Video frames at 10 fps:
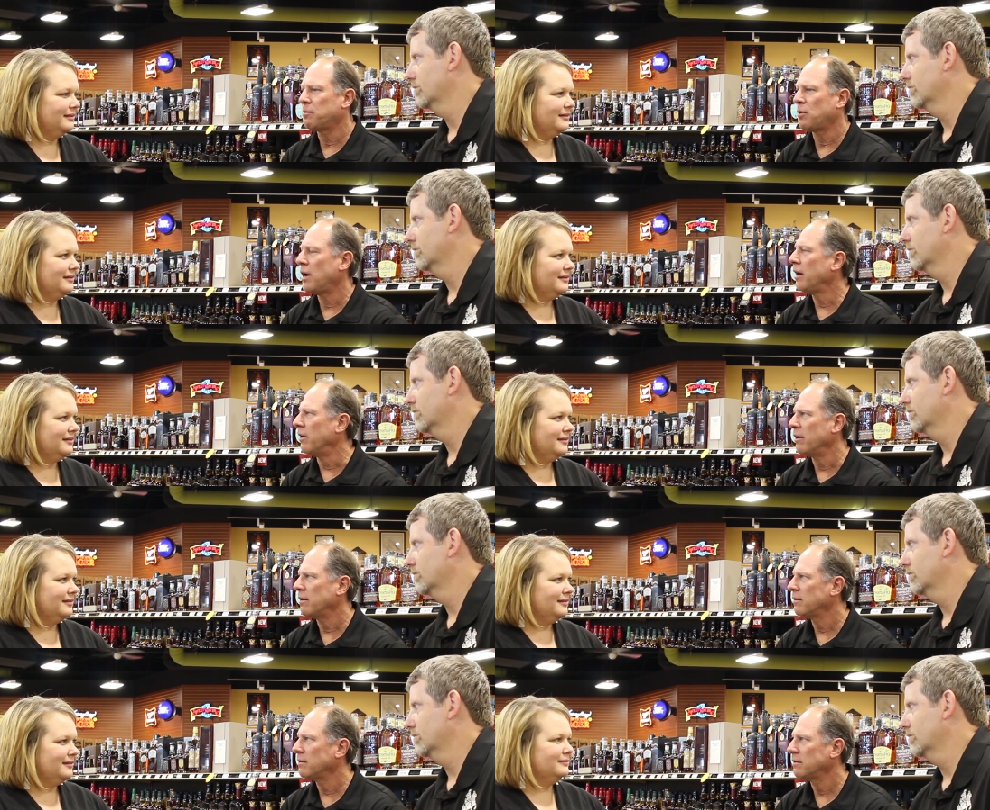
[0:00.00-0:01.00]
Speaker 1: prior.
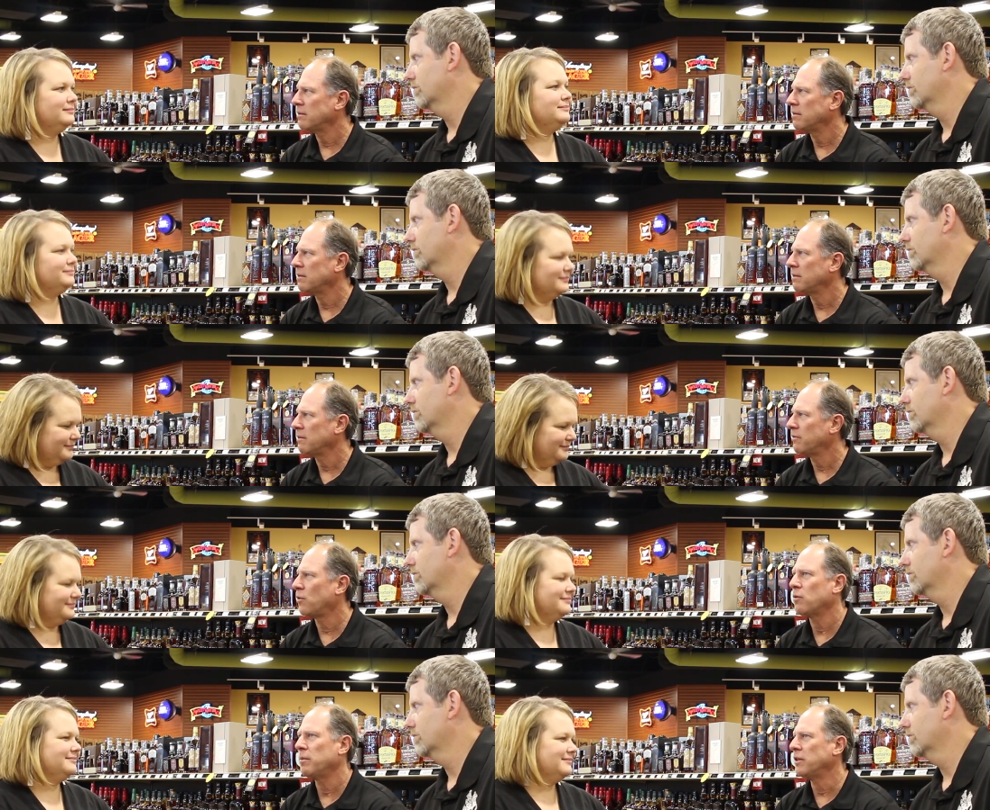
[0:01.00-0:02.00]

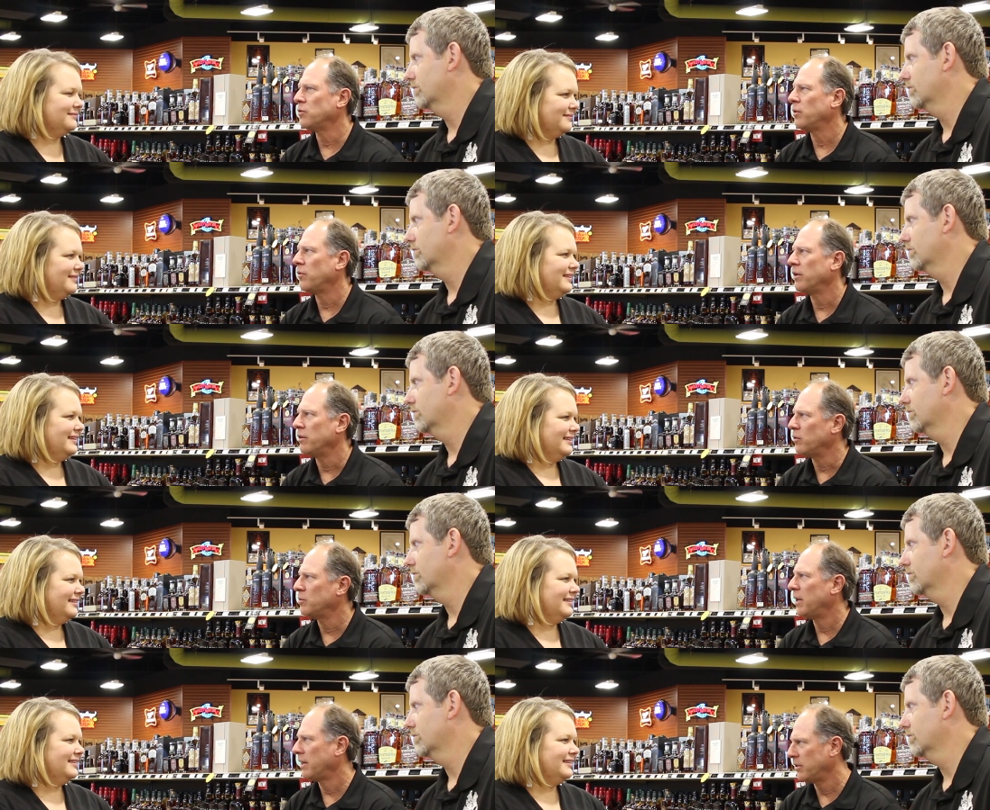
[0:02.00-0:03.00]
Four months we were in
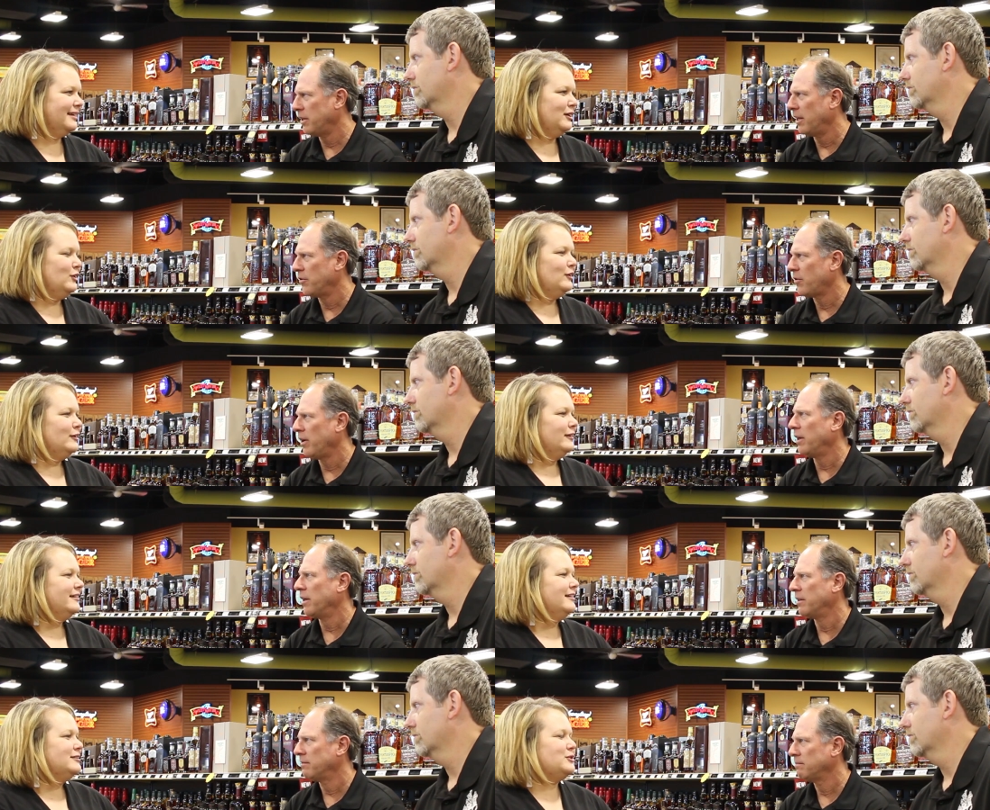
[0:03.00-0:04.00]
Uzbekistan
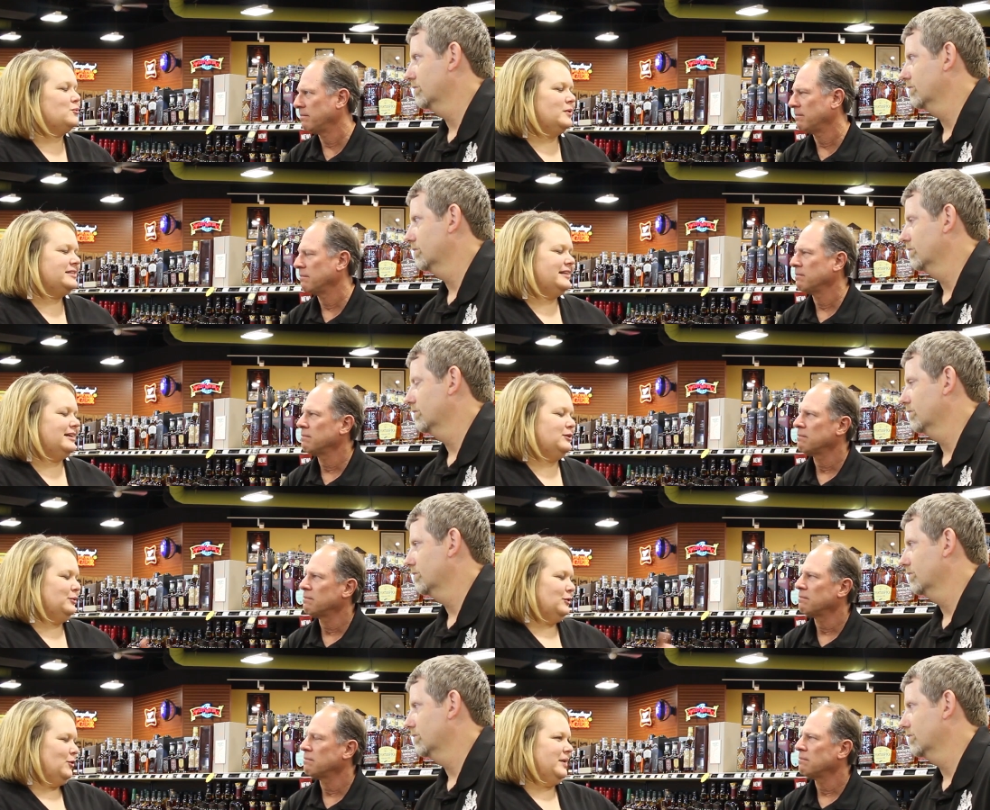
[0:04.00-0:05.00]
training.
Speaker 2: So it wasn't like you
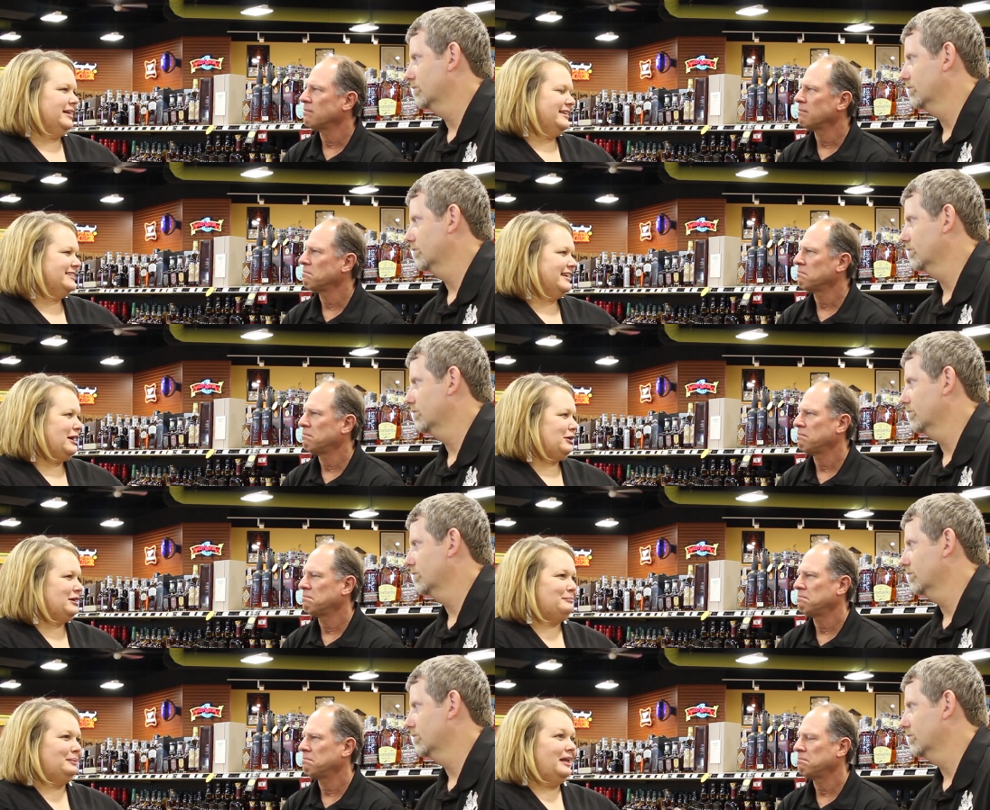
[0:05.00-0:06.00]
were going into the
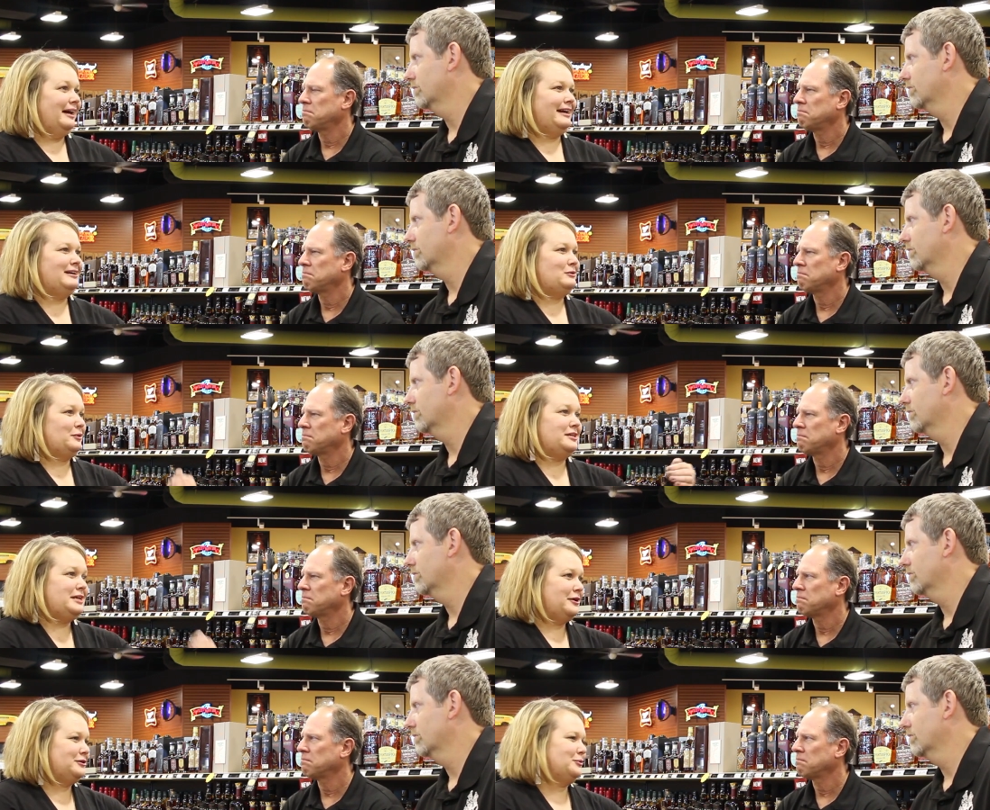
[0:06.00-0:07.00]
area blind or the
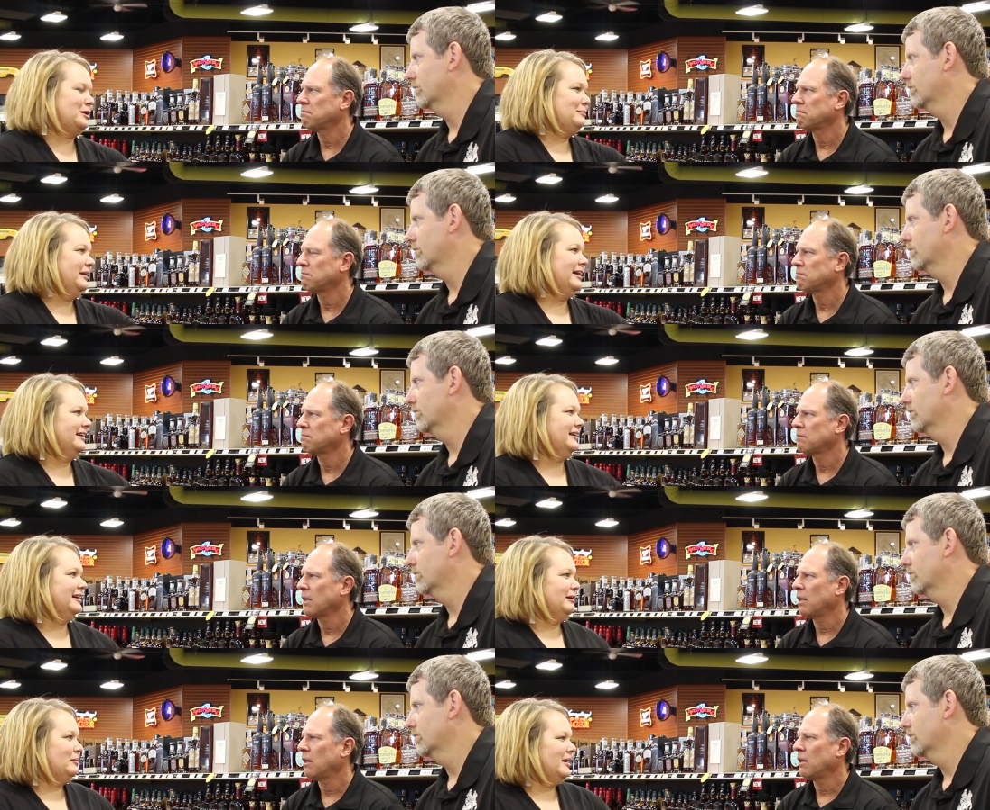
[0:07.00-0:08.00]
territory blind in
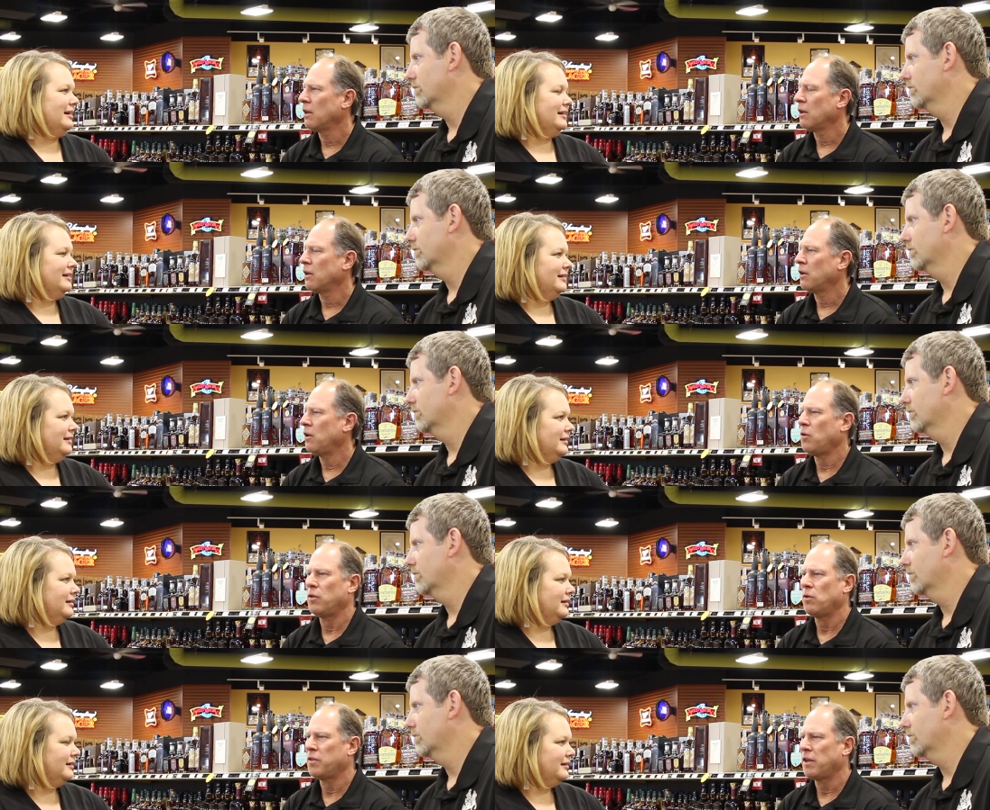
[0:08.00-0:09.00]
any way?
Speaker 1: No,
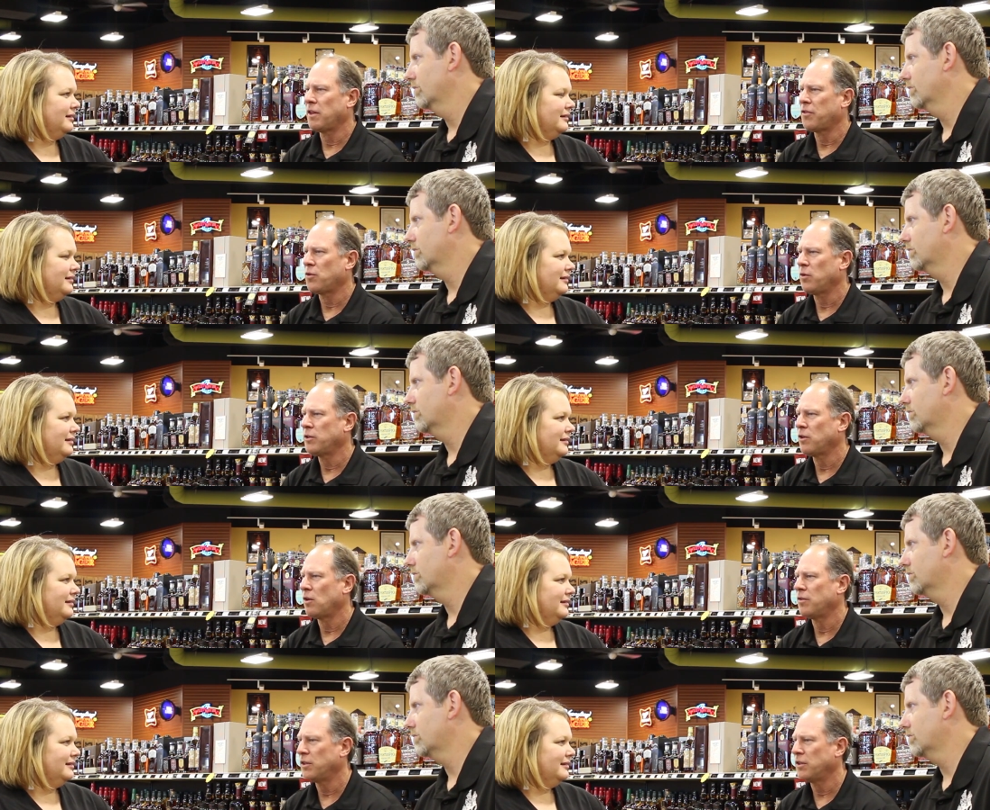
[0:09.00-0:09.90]
the only thing that threw us off